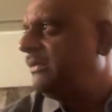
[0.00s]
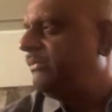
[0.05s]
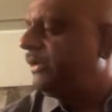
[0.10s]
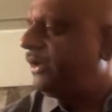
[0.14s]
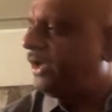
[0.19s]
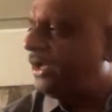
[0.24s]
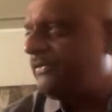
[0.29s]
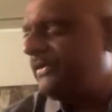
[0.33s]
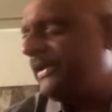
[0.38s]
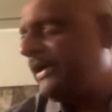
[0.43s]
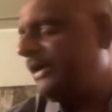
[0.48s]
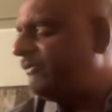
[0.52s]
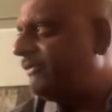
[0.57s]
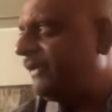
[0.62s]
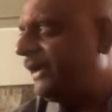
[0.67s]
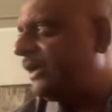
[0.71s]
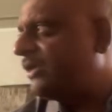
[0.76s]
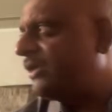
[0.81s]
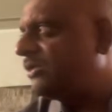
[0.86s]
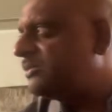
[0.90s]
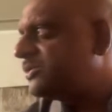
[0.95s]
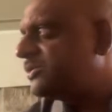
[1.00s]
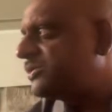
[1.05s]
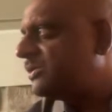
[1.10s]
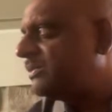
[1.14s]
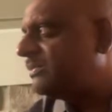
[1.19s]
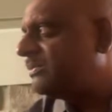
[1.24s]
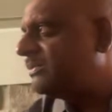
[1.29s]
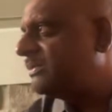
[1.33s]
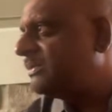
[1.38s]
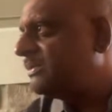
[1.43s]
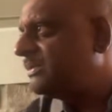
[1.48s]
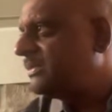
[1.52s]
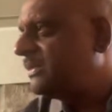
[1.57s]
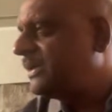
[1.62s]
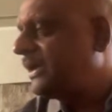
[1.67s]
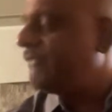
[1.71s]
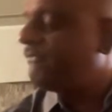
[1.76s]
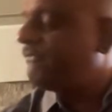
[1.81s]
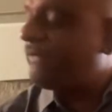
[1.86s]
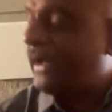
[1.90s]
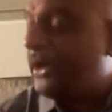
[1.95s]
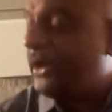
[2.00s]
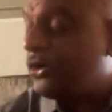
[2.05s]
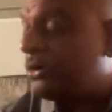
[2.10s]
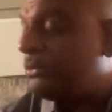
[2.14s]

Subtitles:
Because we have Y chromosome. If Y